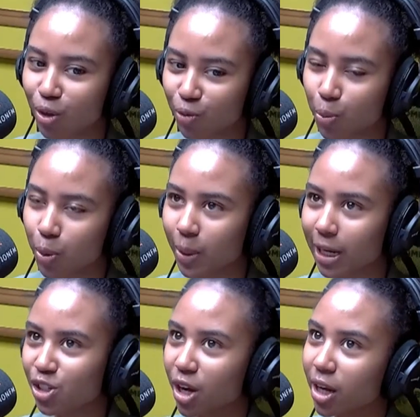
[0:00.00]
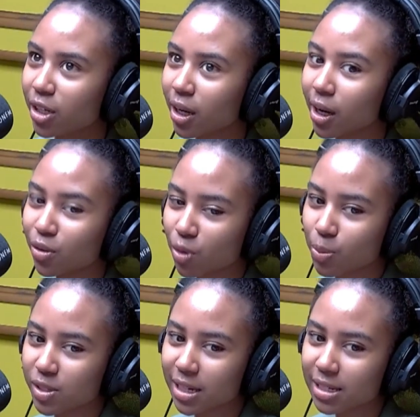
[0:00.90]
chunk of your population
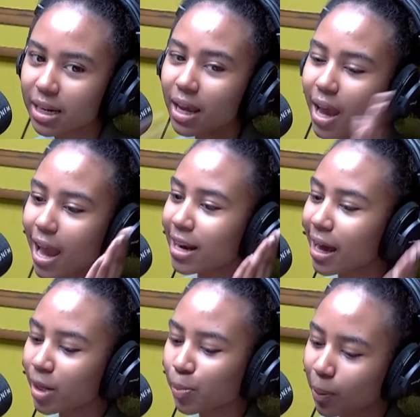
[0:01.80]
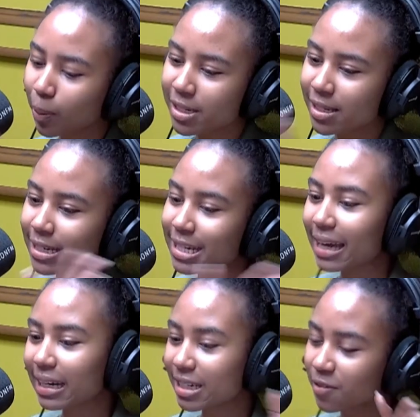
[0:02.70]
unrepresented. And unemployment is an
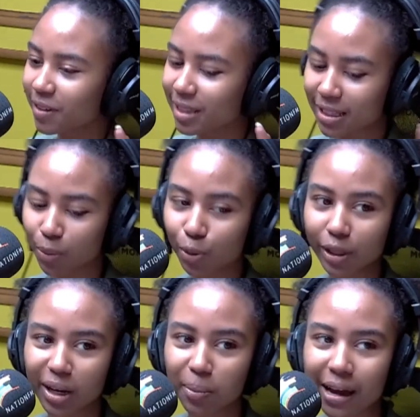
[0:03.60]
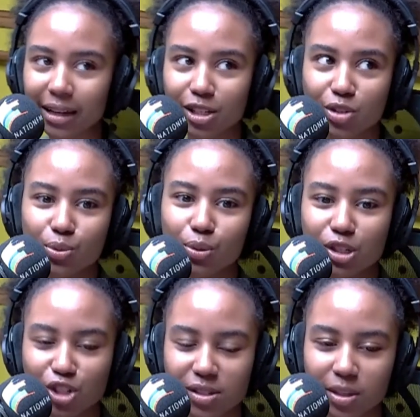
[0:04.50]
entirely different thing that we'll get back into
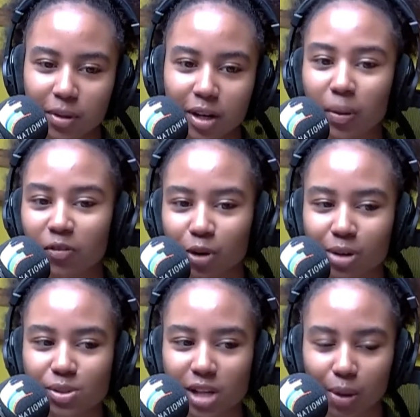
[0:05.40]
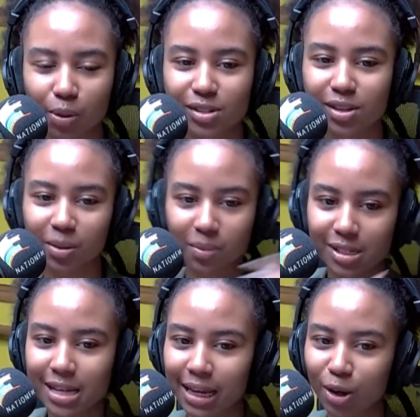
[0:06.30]
in just a minute. But for now, Skyward is going to
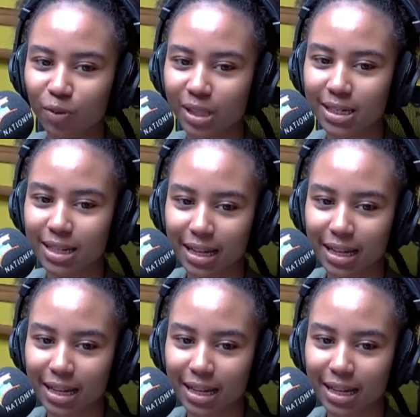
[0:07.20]
be taking over the